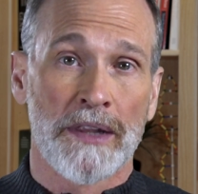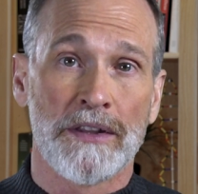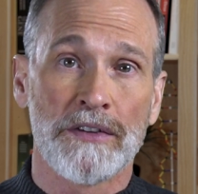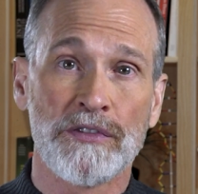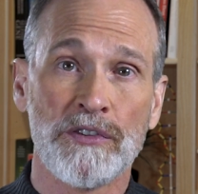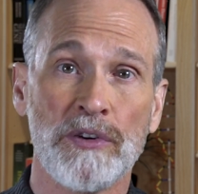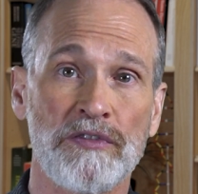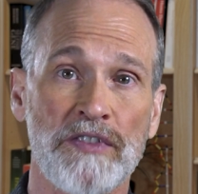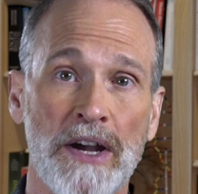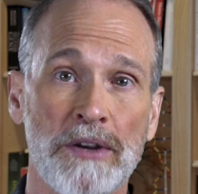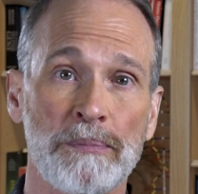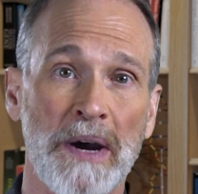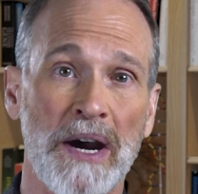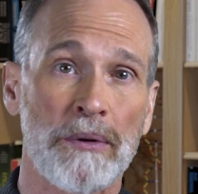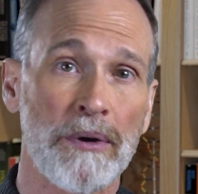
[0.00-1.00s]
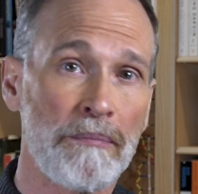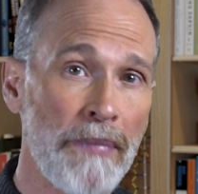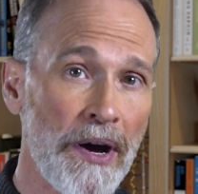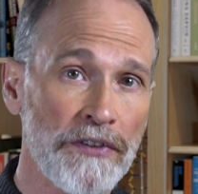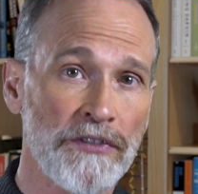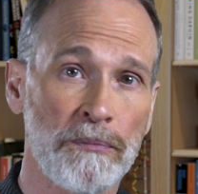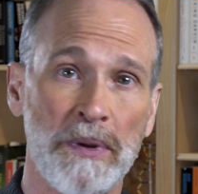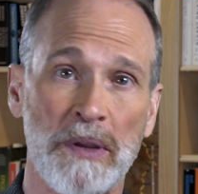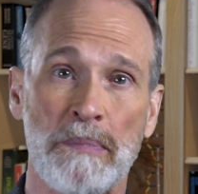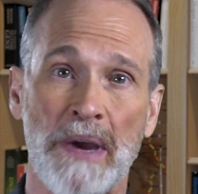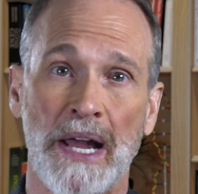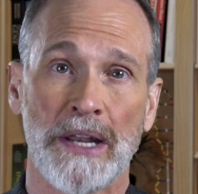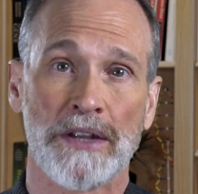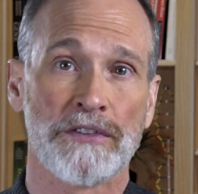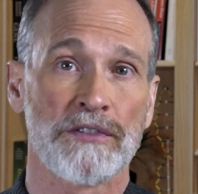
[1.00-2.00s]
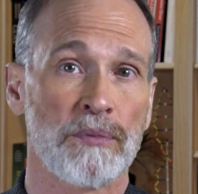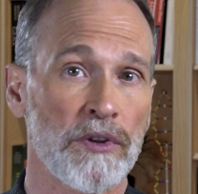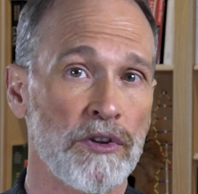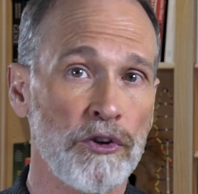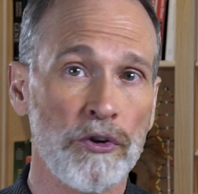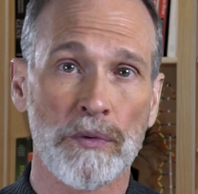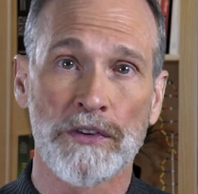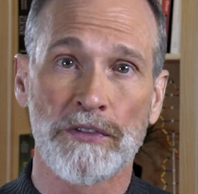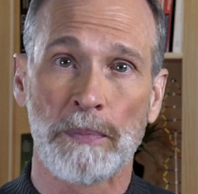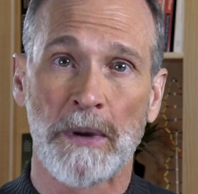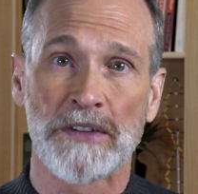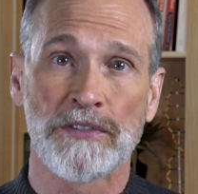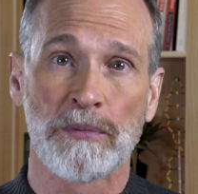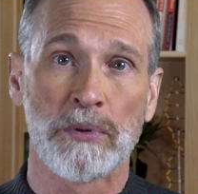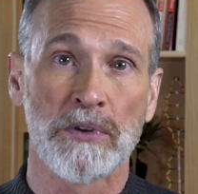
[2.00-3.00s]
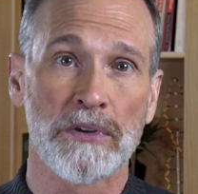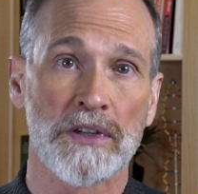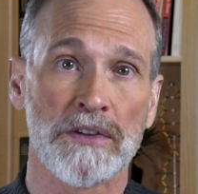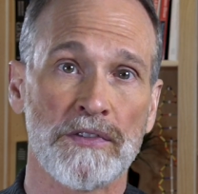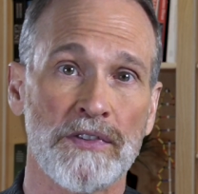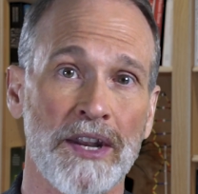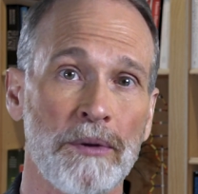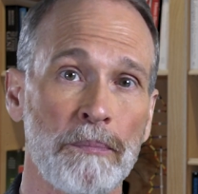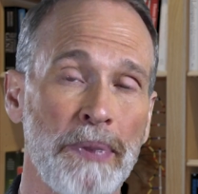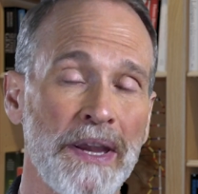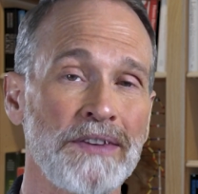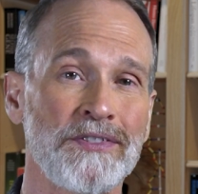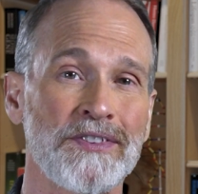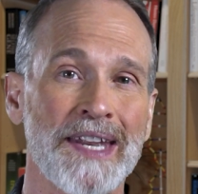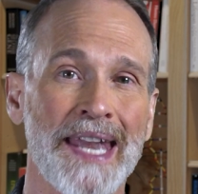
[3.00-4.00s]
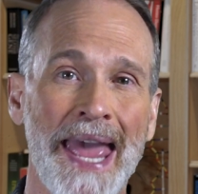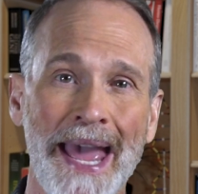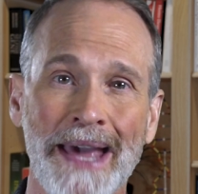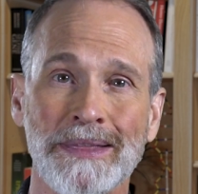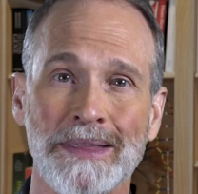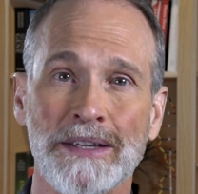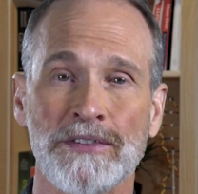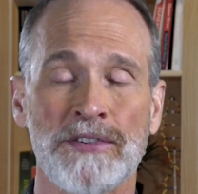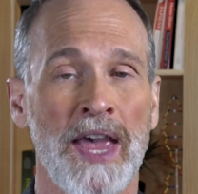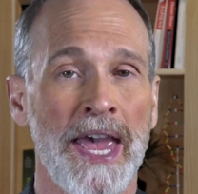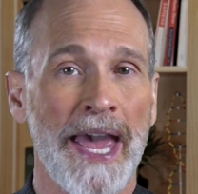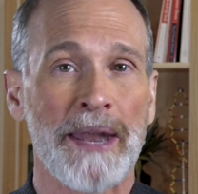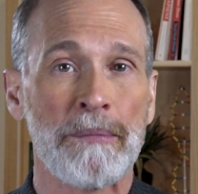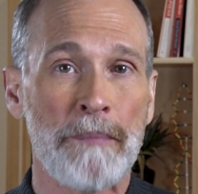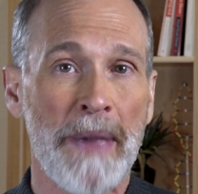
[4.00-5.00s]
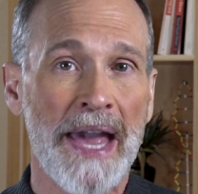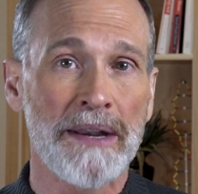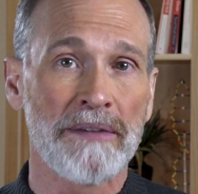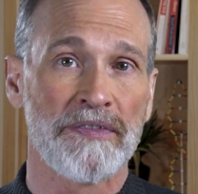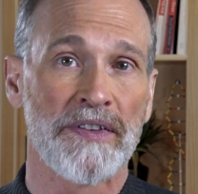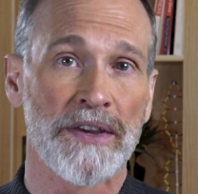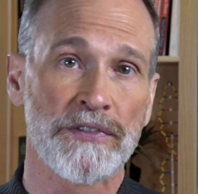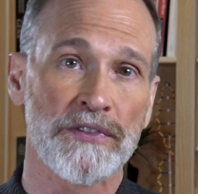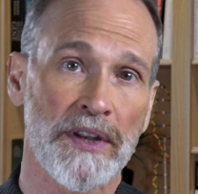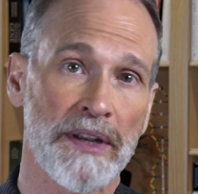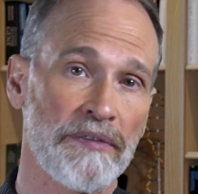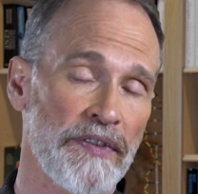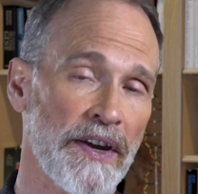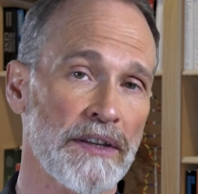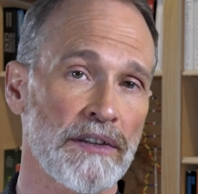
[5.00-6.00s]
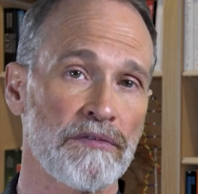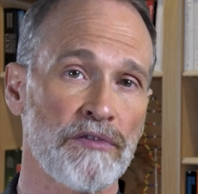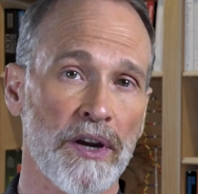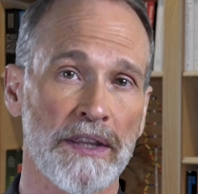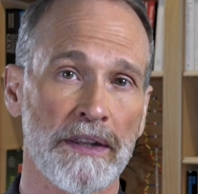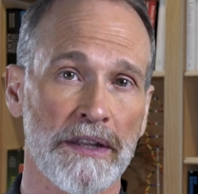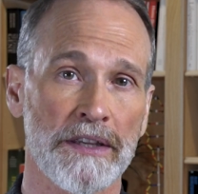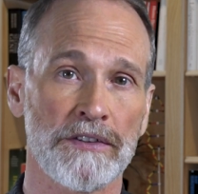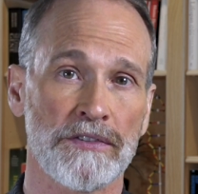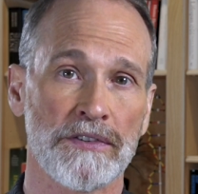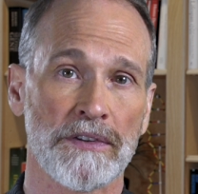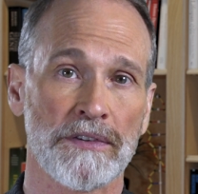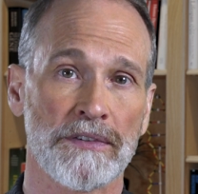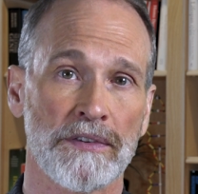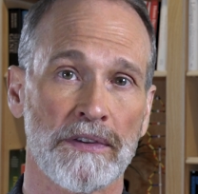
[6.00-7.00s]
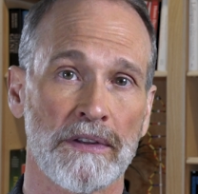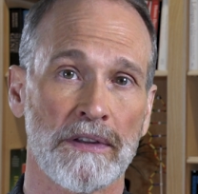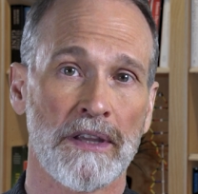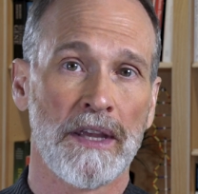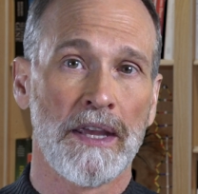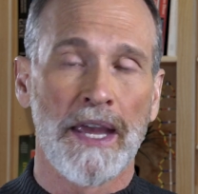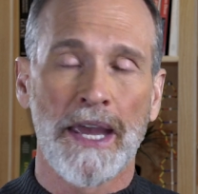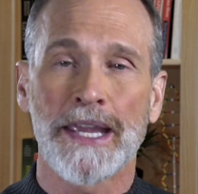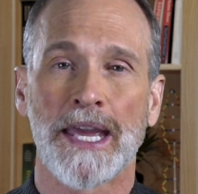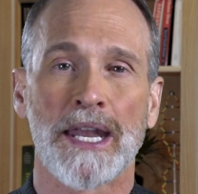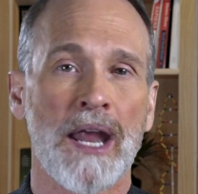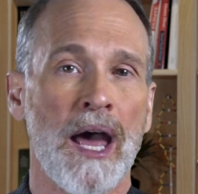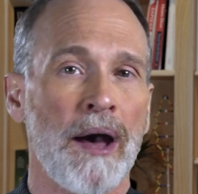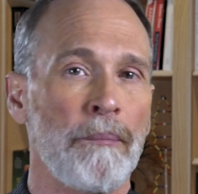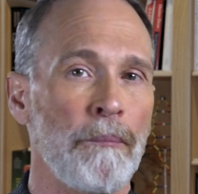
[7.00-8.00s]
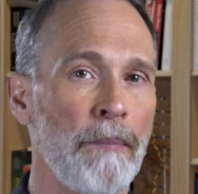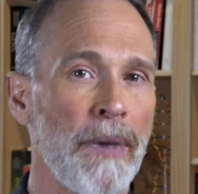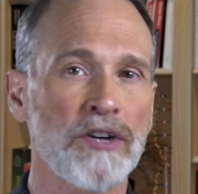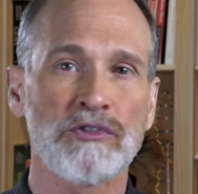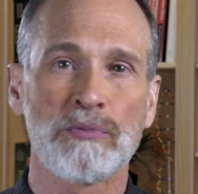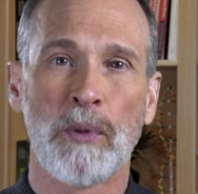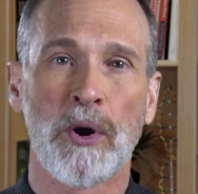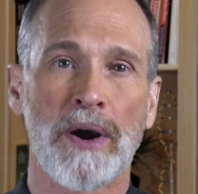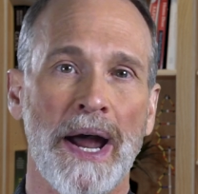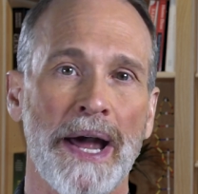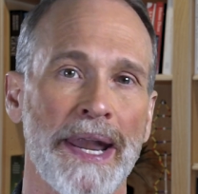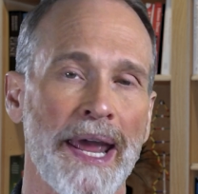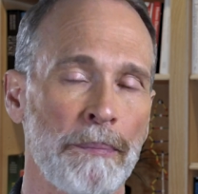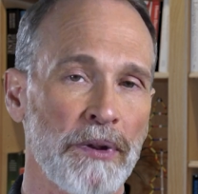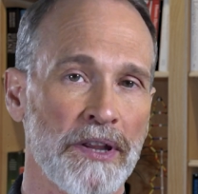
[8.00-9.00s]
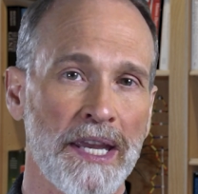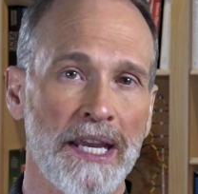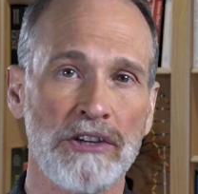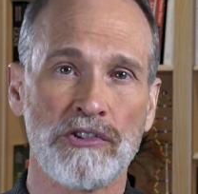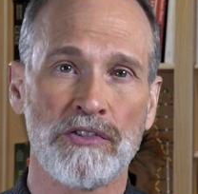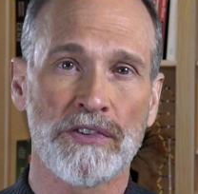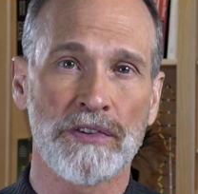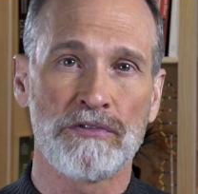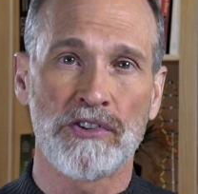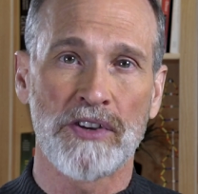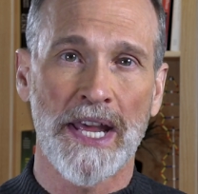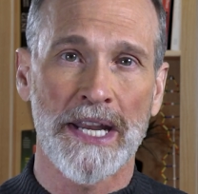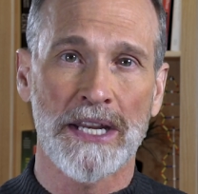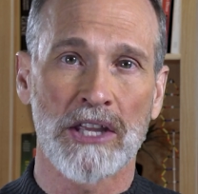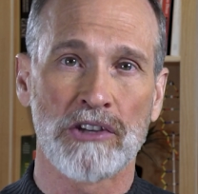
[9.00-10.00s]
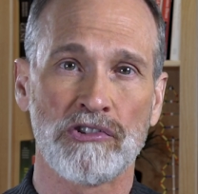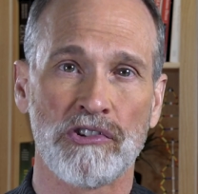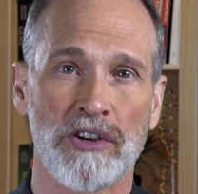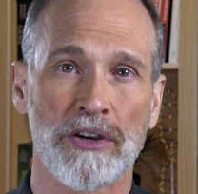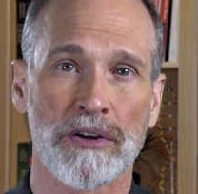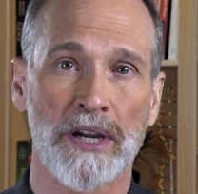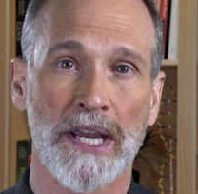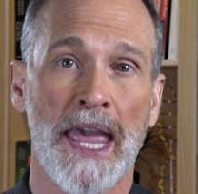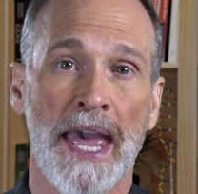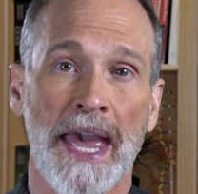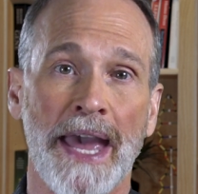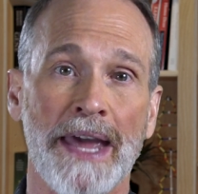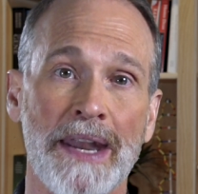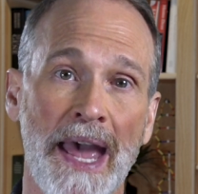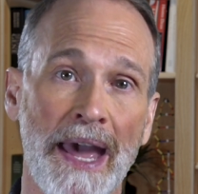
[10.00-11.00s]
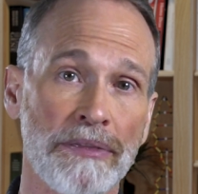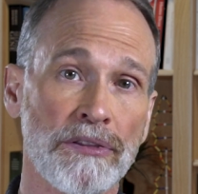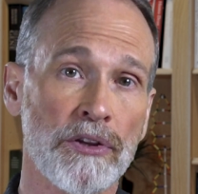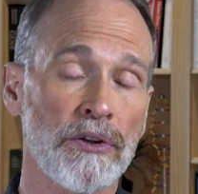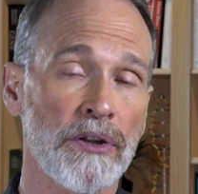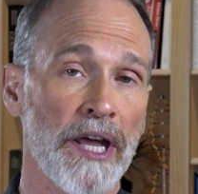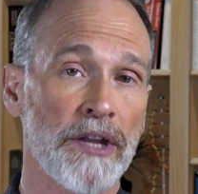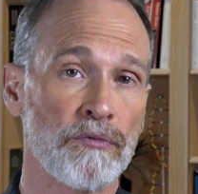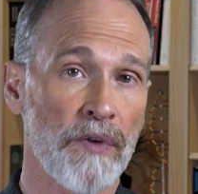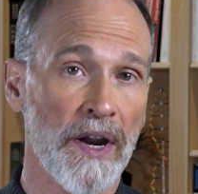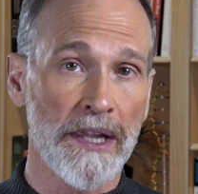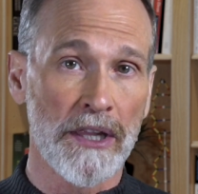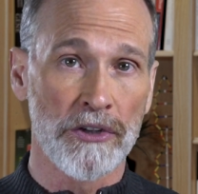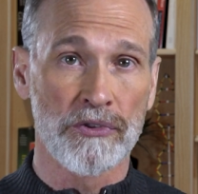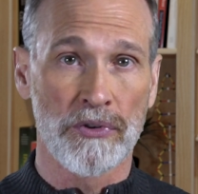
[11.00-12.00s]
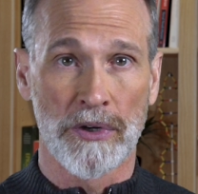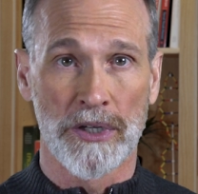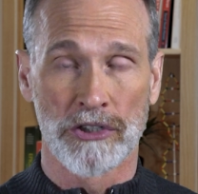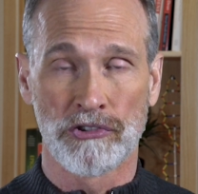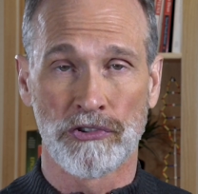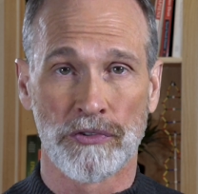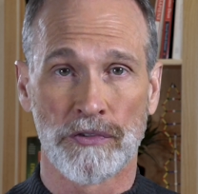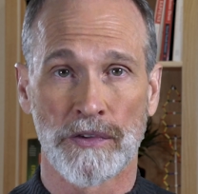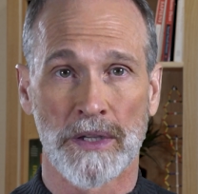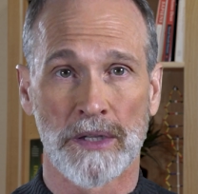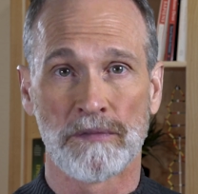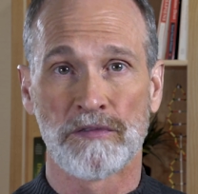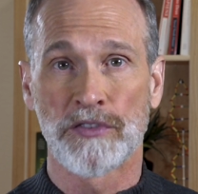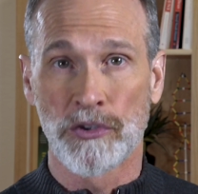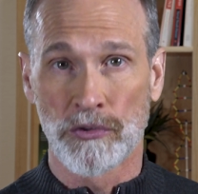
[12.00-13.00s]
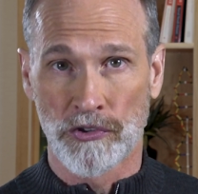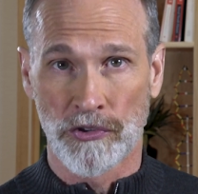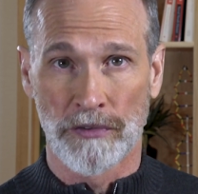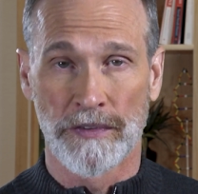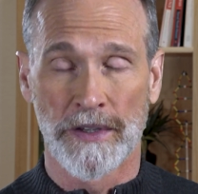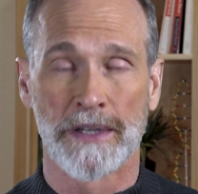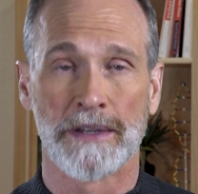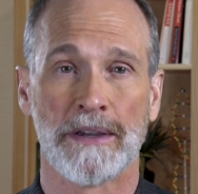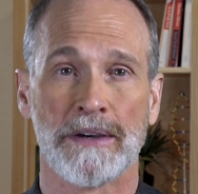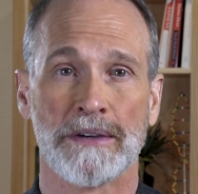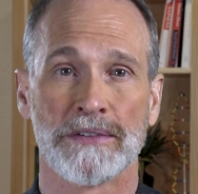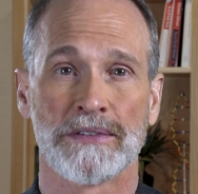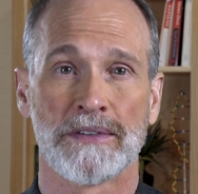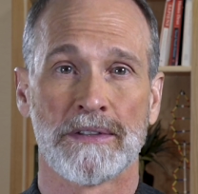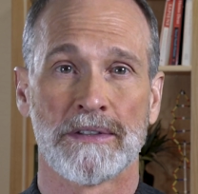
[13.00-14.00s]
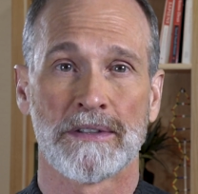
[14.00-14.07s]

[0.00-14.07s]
this newfound power must be balanced with new responsibilities that are based in ethics and manifest in effective regulations. Again, much more on applications of genetic engineering and ethical and regulatory issues in future videos.